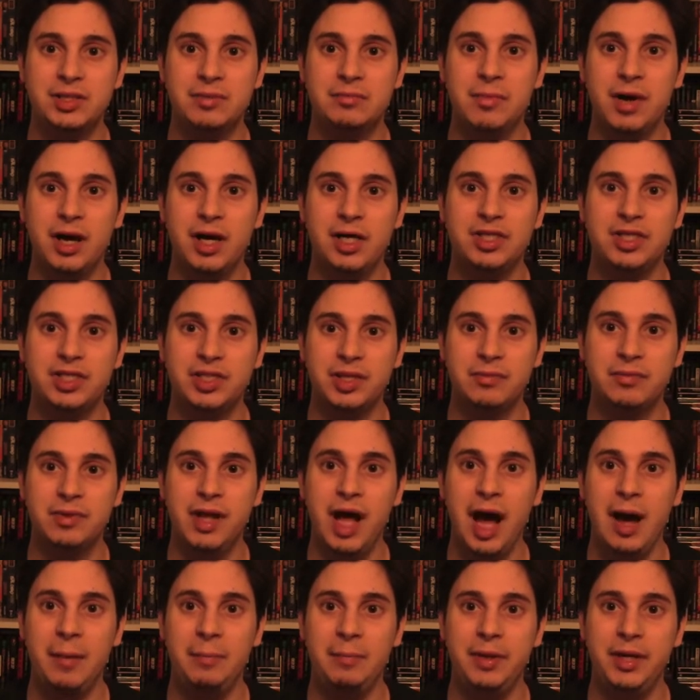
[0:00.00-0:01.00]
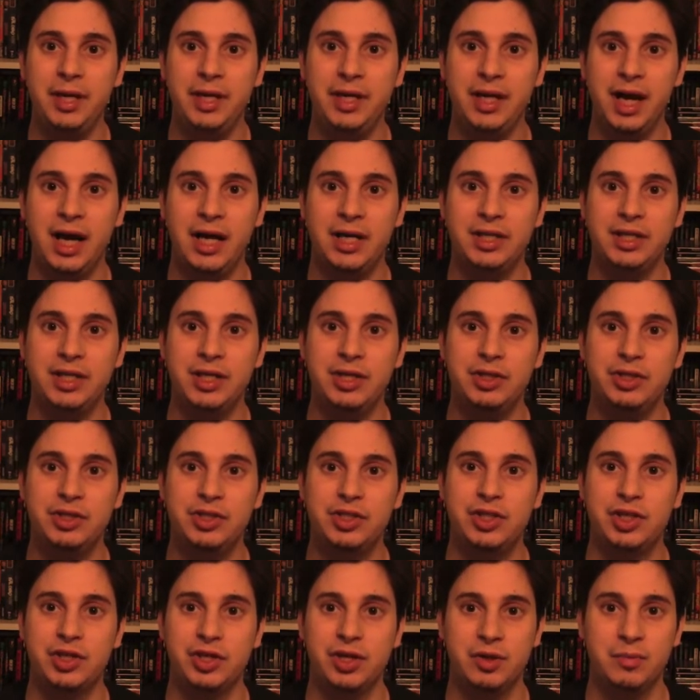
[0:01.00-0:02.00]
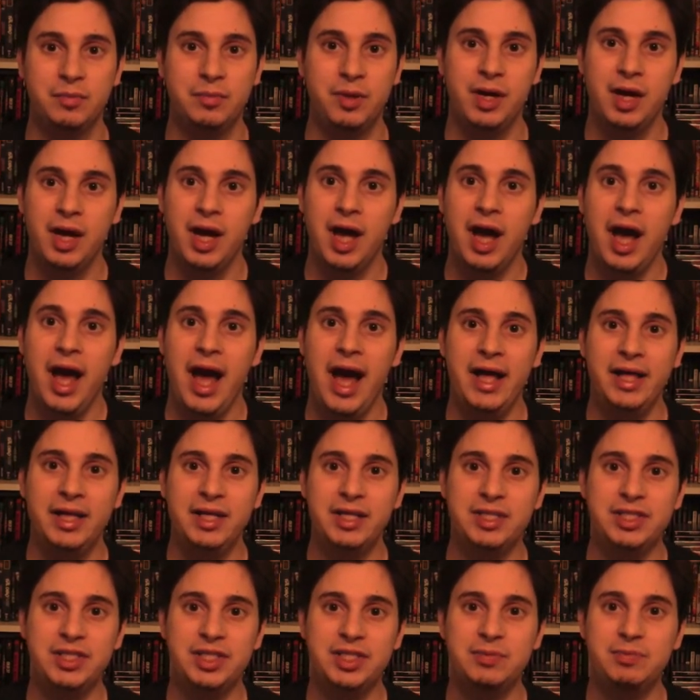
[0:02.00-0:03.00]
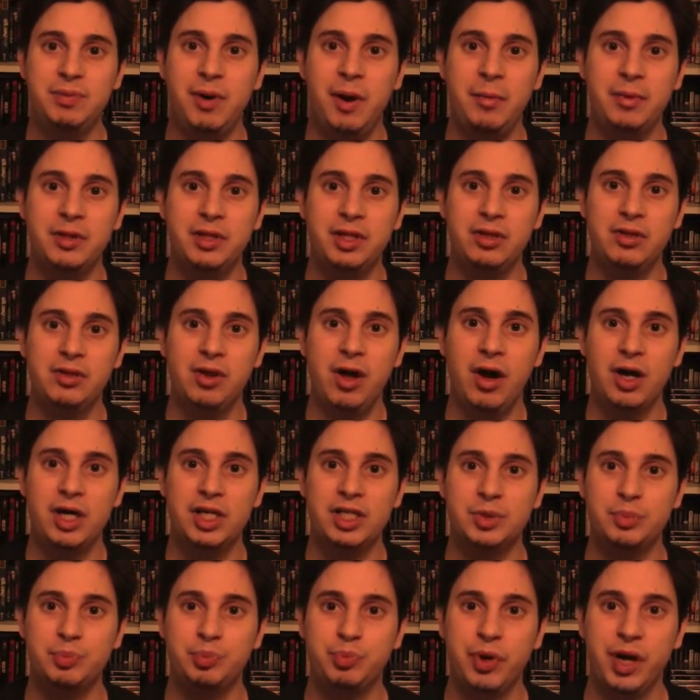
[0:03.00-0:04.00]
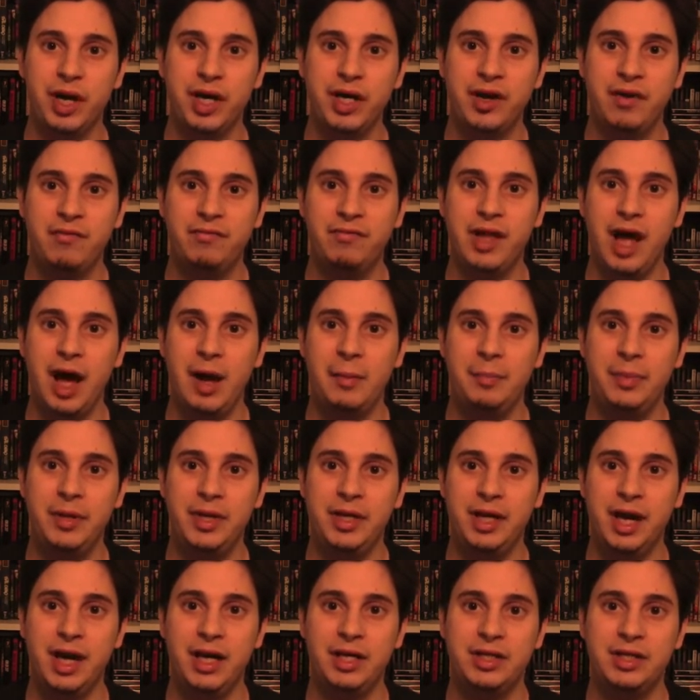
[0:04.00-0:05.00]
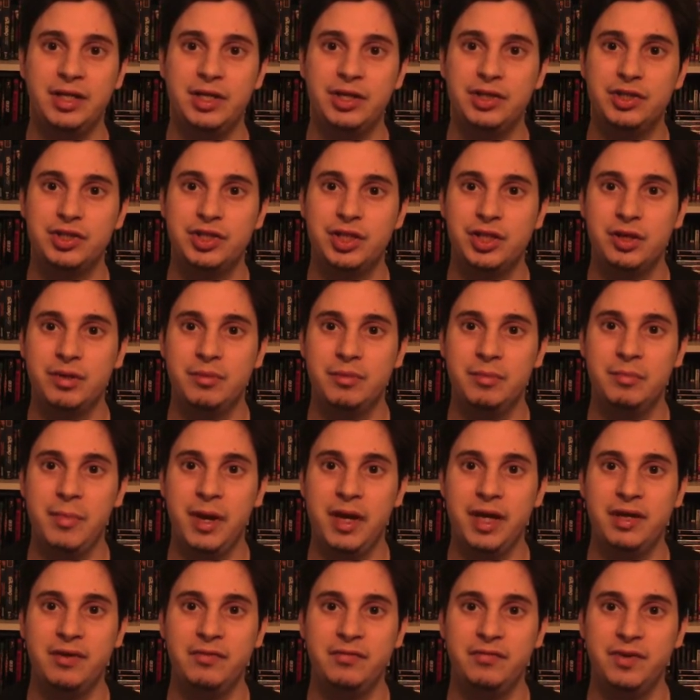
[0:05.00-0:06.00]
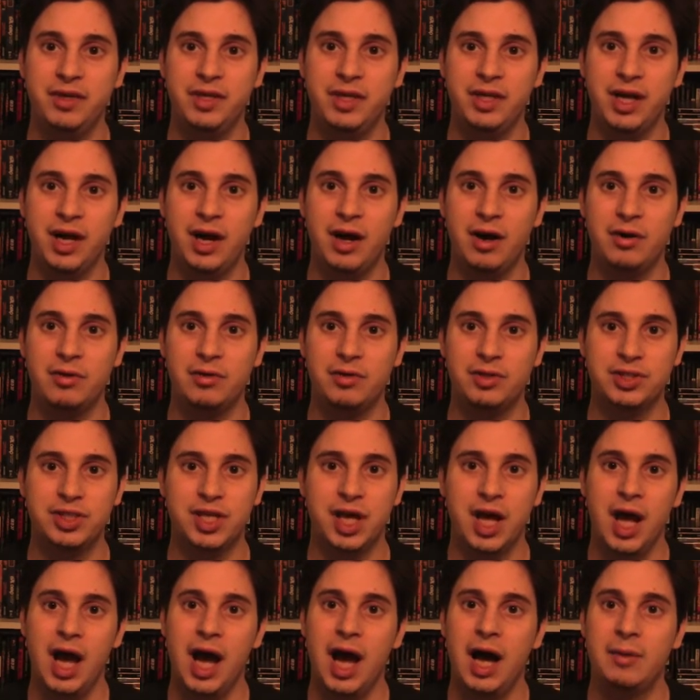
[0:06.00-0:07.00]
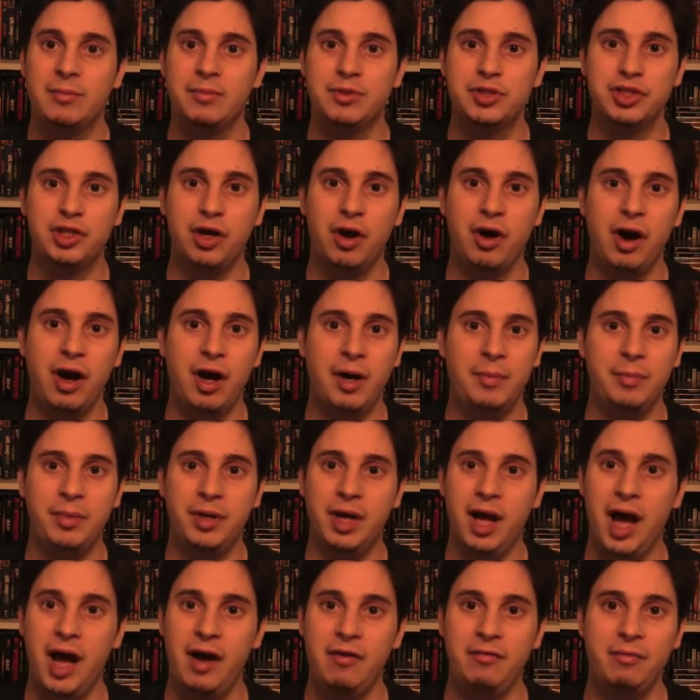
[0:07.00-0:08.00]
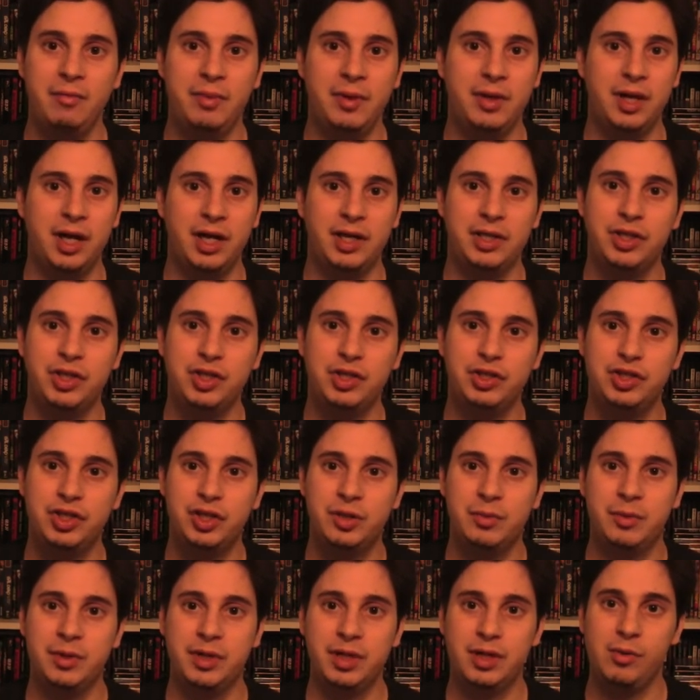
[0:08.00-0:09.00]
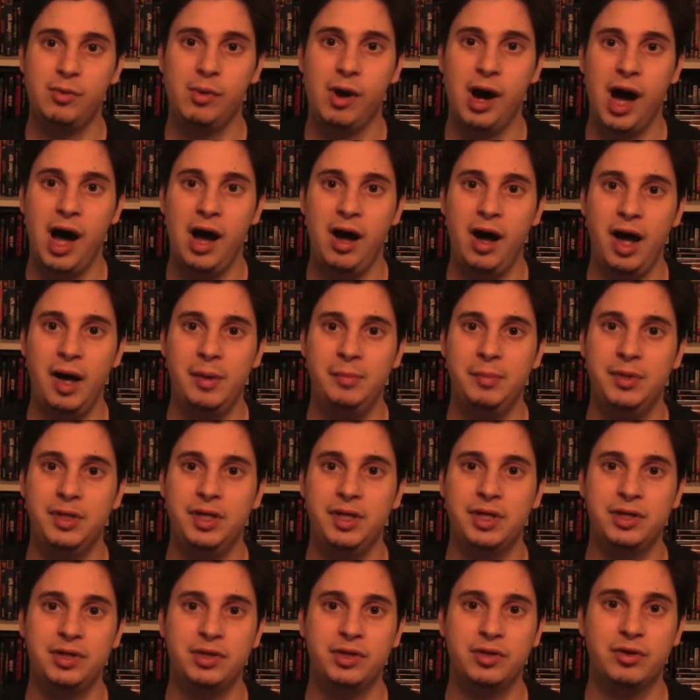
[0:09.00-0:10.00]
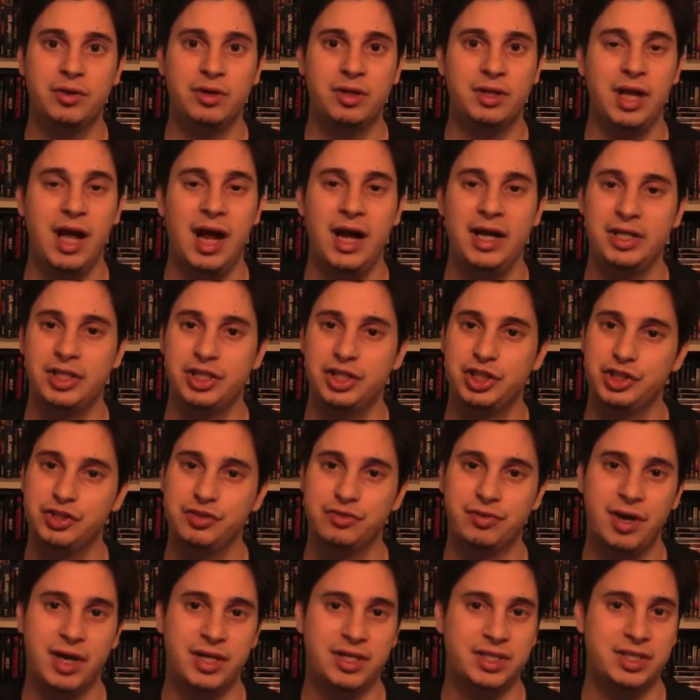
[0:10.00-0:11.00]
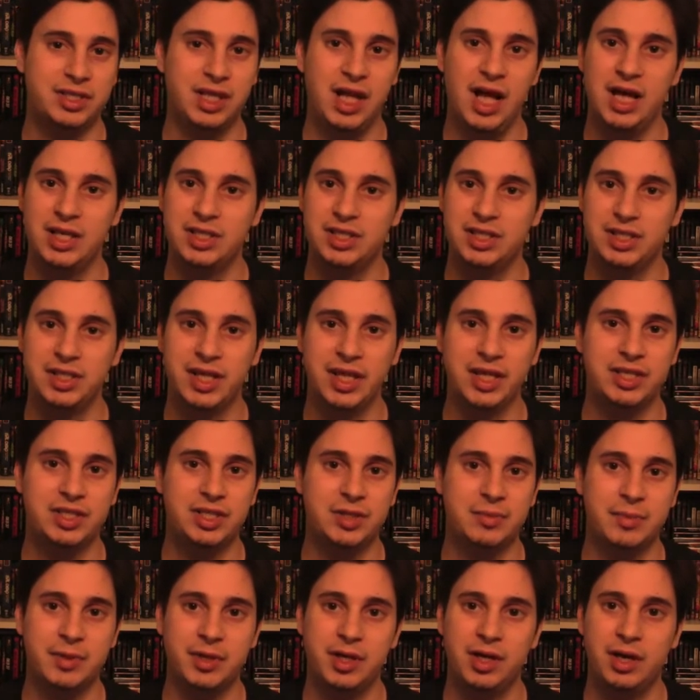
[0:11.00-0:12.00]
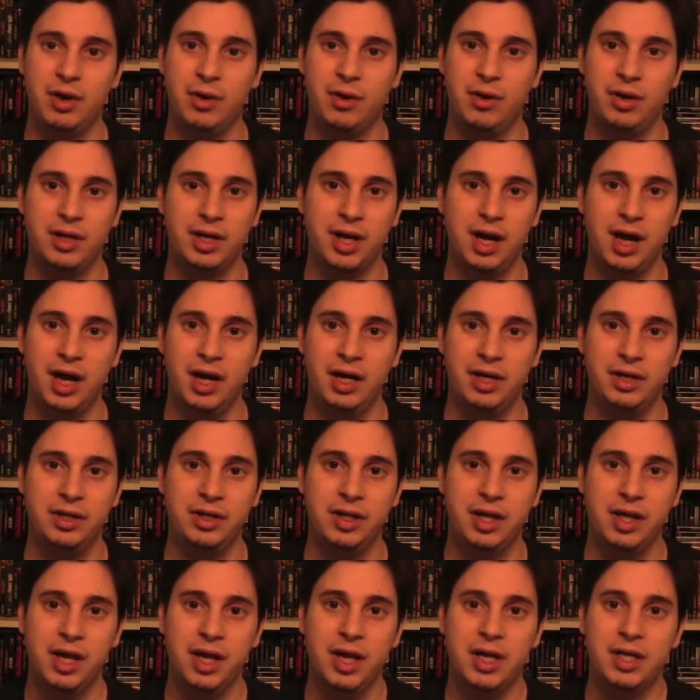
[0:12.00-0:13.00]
and months of not being on YouTube, and this is probably the longest break of not being on YouTube making videos. I'm sorry I haven't been on YouTube in a while. I've been under a lot of stress. Lots of things have been going on.